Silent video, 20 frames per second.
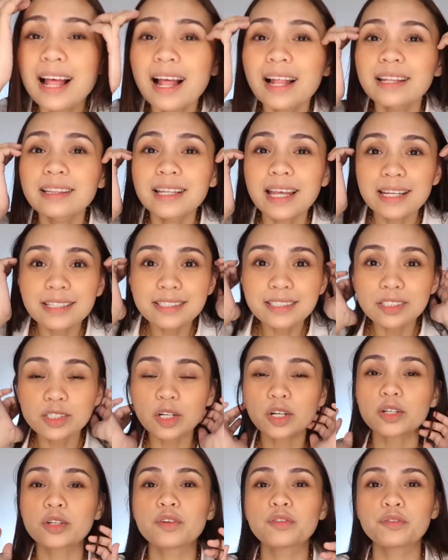Let's
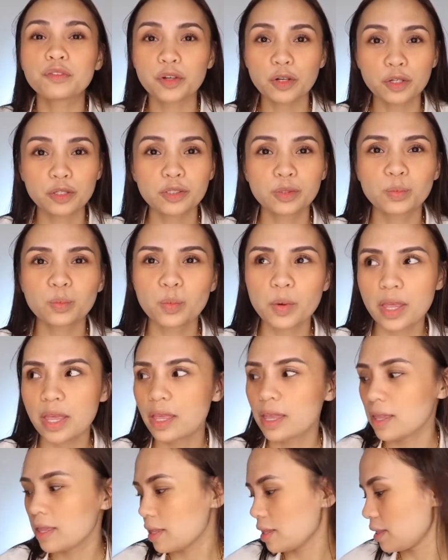start off first
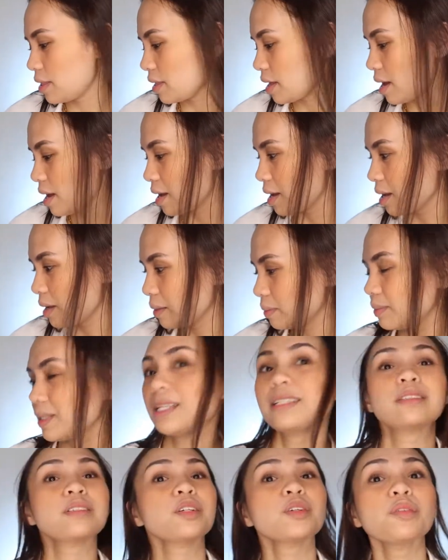with
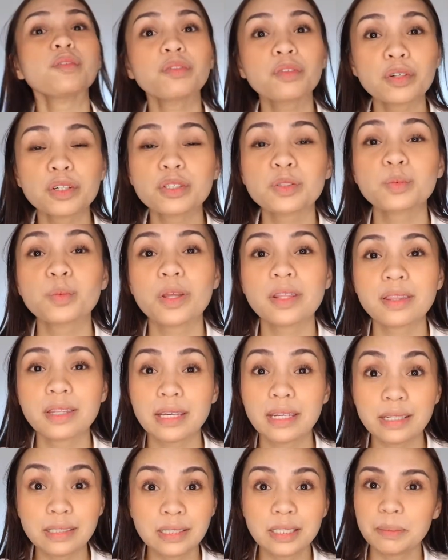
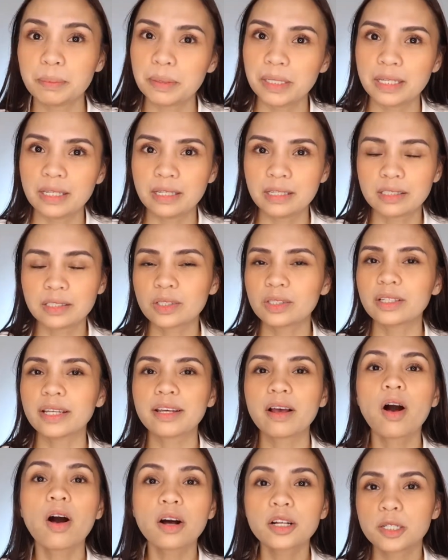EDP, so like
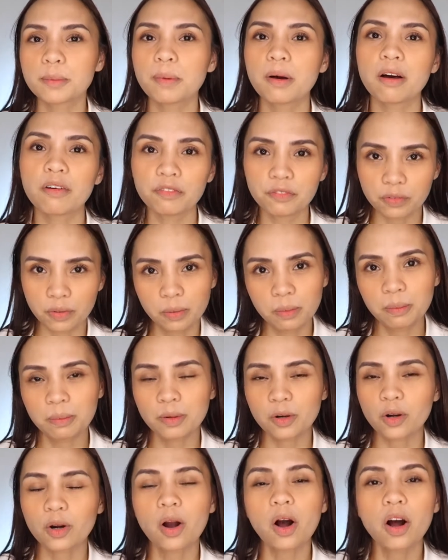eau de parfum
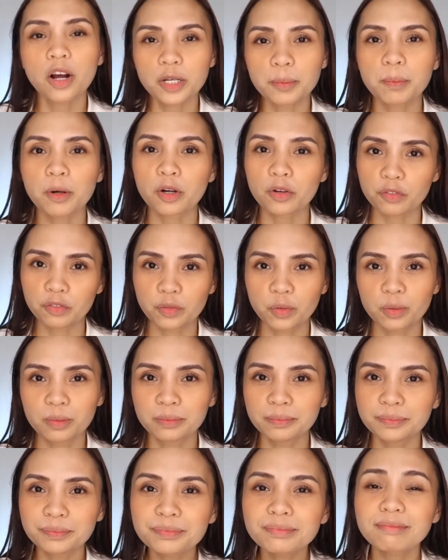or eau de
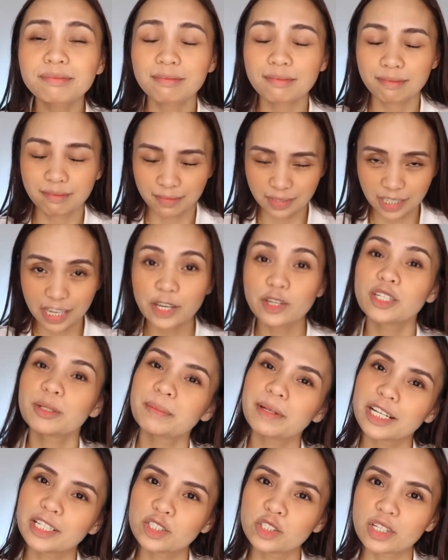parfum. Kaya na
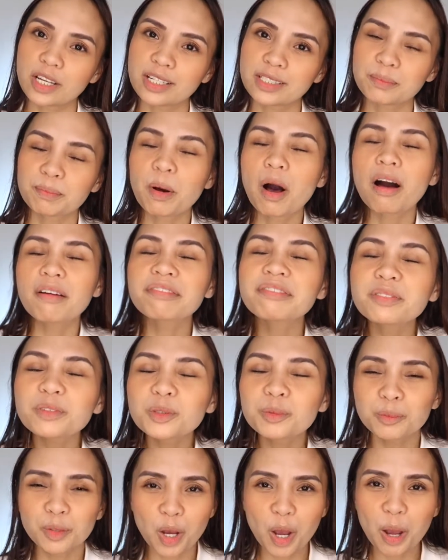mag-adjust. Parfum.